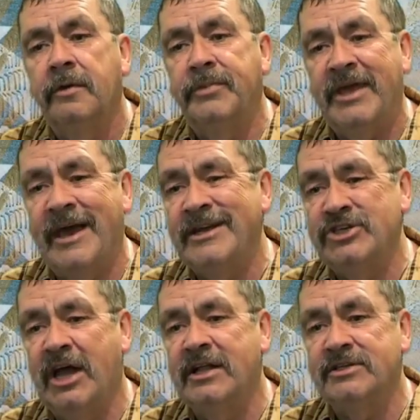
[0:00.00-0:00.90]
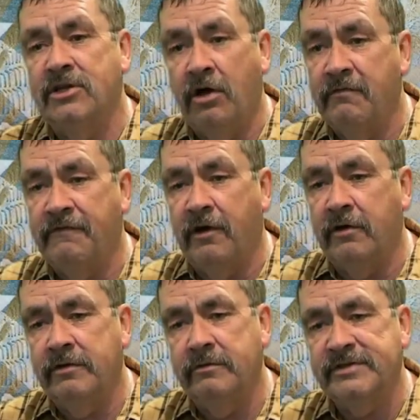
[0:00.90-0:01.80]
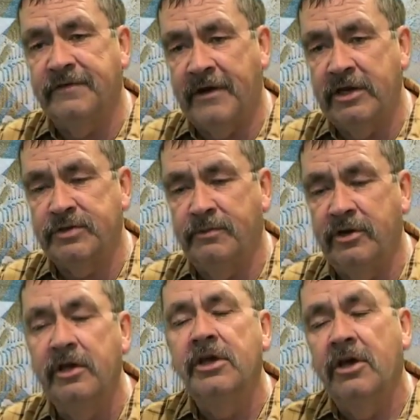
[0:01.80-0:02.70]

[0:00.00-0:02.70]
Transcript: Pierre Charles L'Enfant, who was a Frenchman,